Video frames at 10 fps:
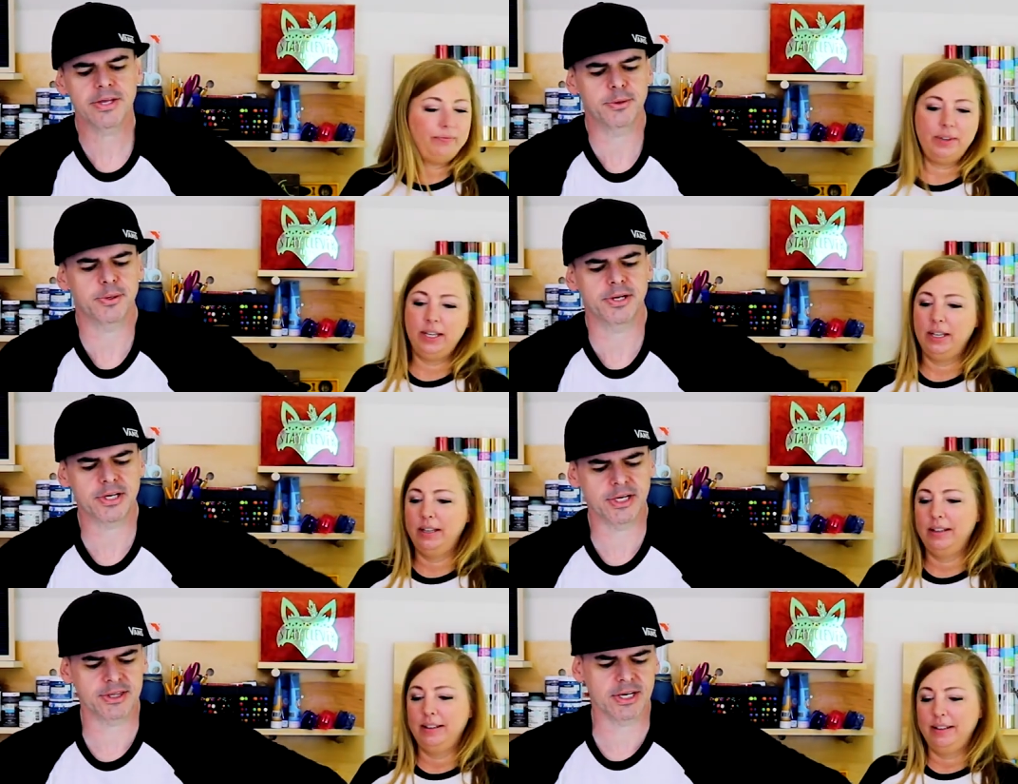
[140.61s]
Speaker 1: And then we're gonna
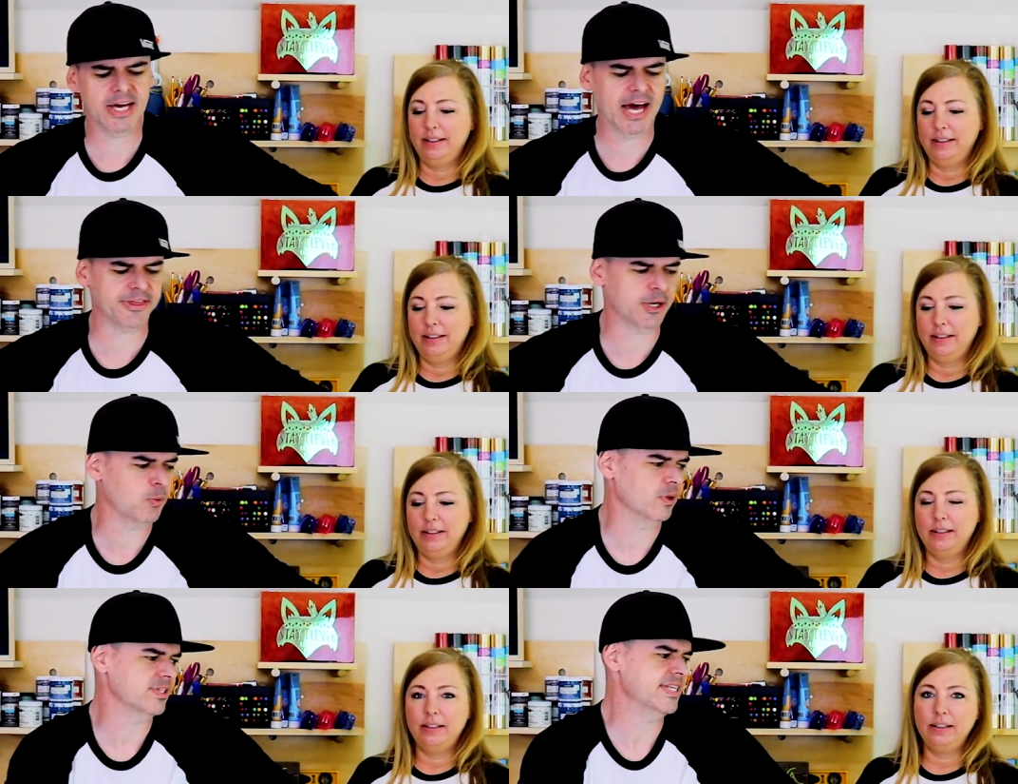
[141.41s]
cut the Gothic
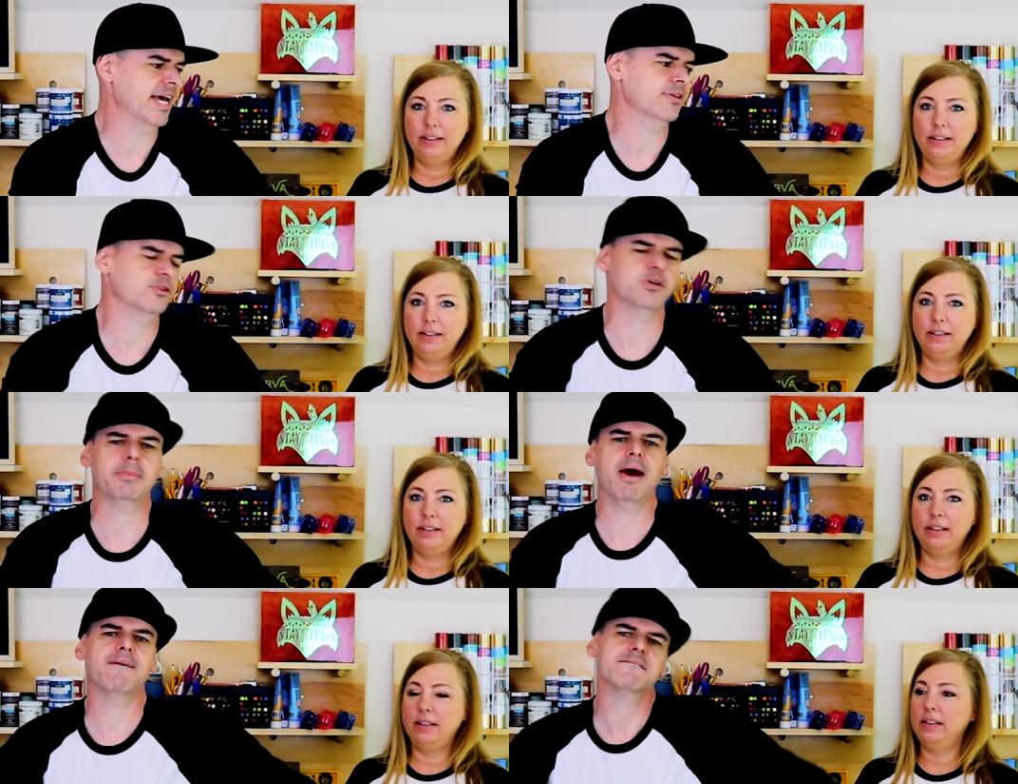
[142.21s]
ones down to
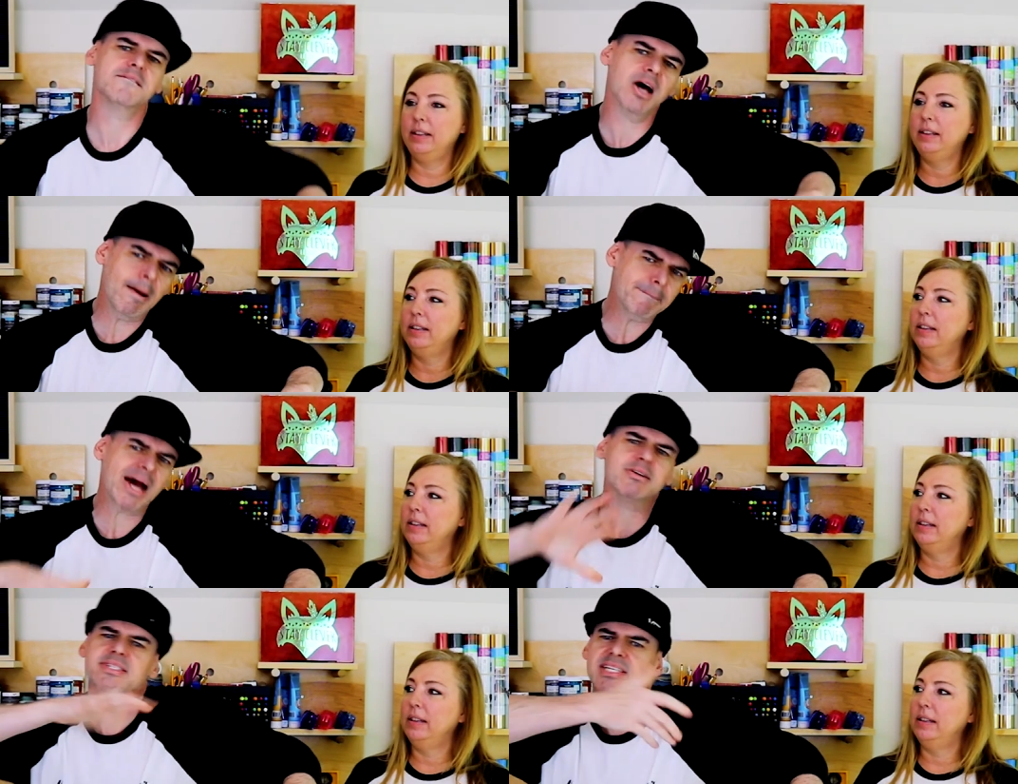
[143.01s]
about,
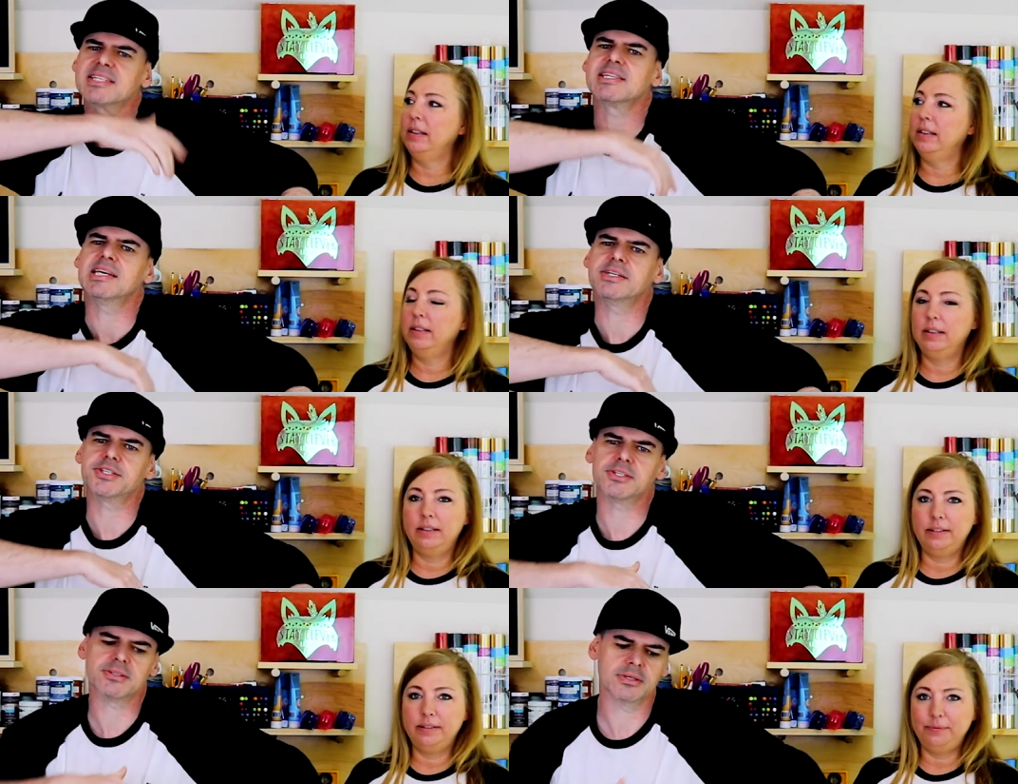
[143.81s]
about 60
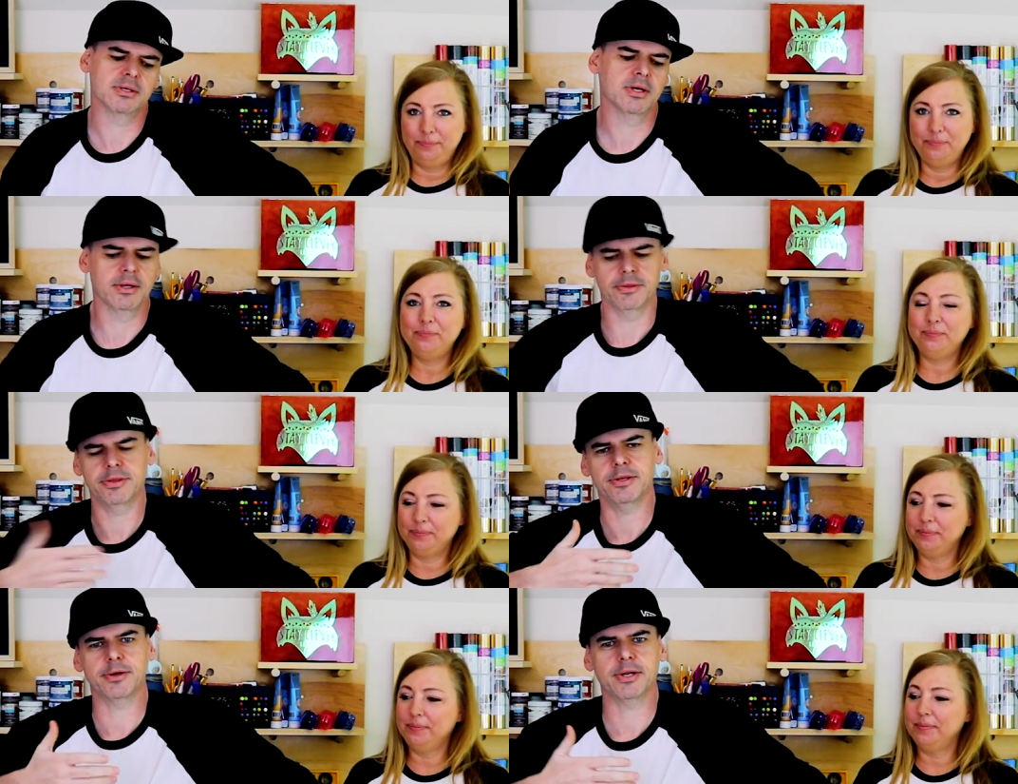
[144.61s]
inches
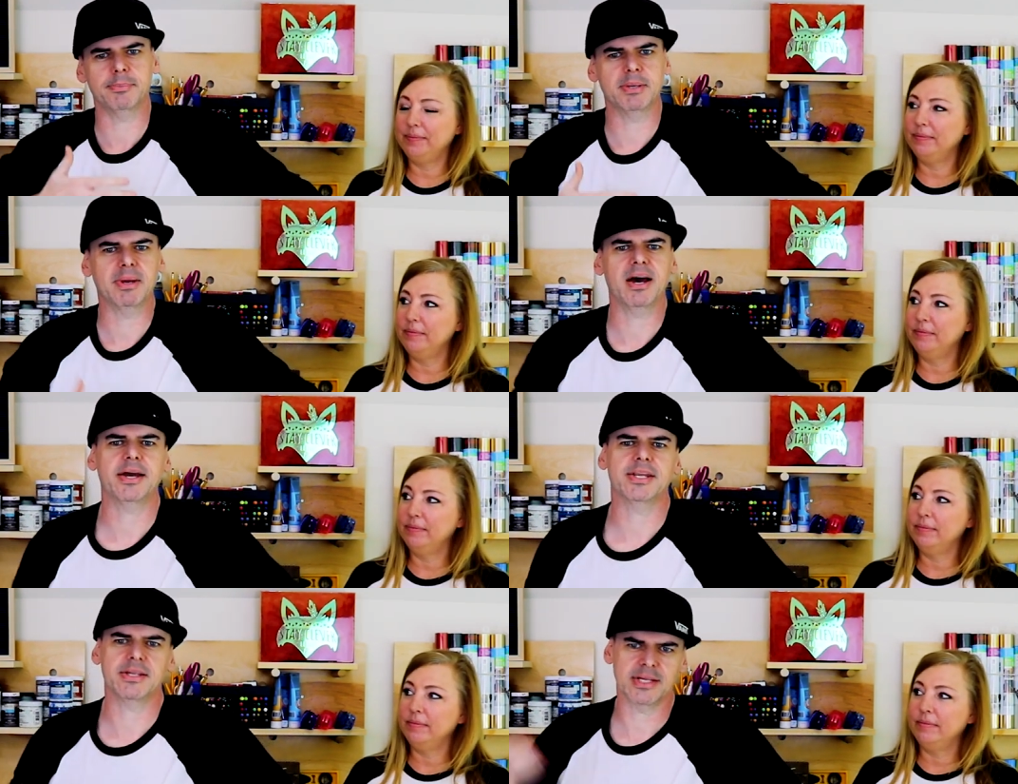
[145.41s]
they're gonna be
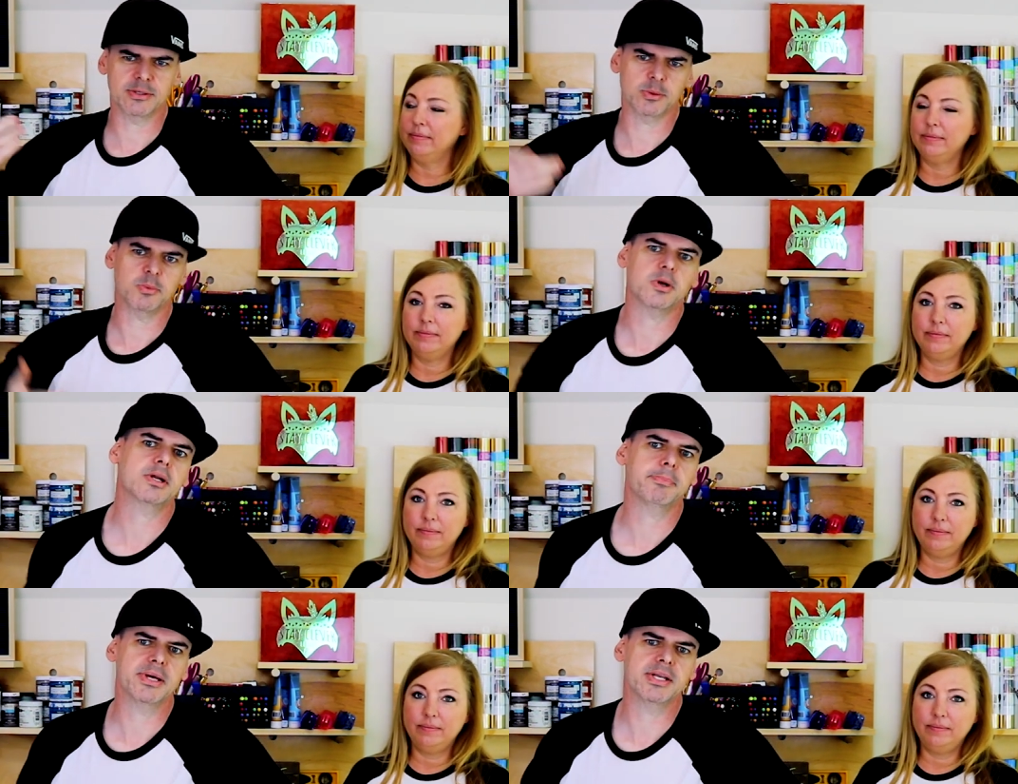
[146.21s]
behind it. That's what we're
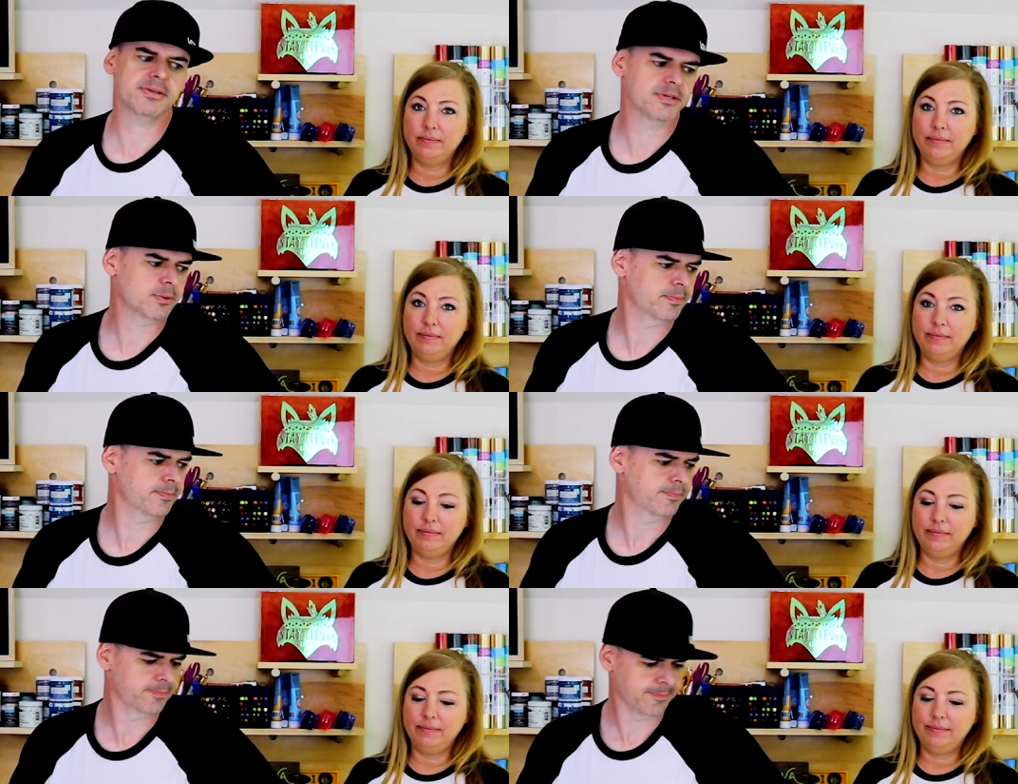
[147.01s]
gonna pin it to.
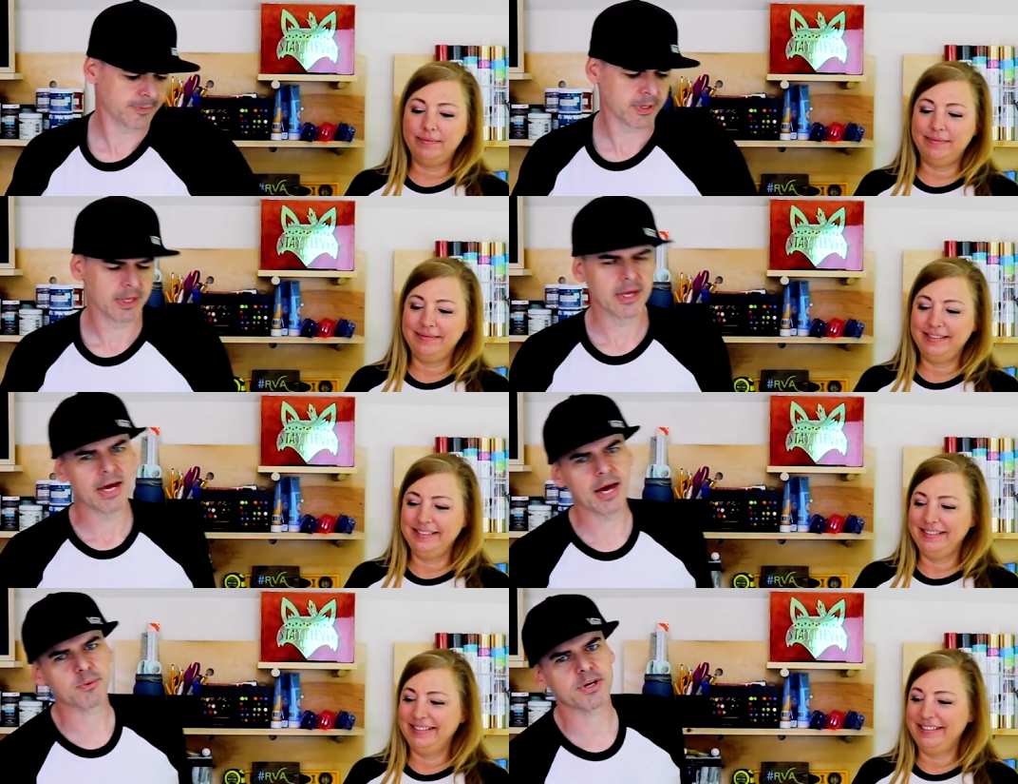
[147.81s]

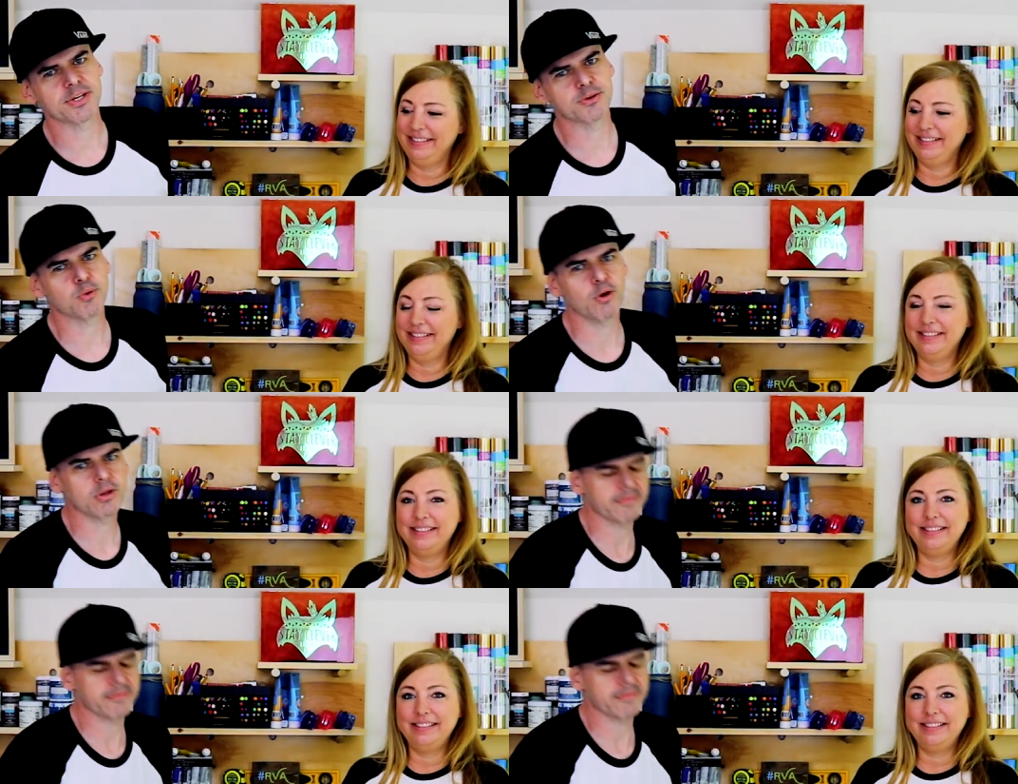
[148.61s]
And we're gonna do all